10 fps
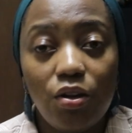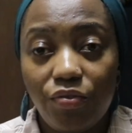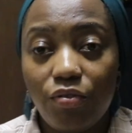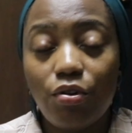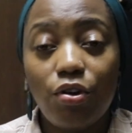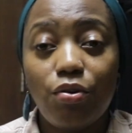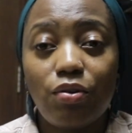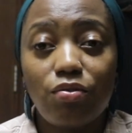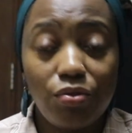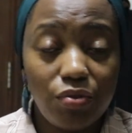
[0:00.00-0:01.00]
If you know you're a good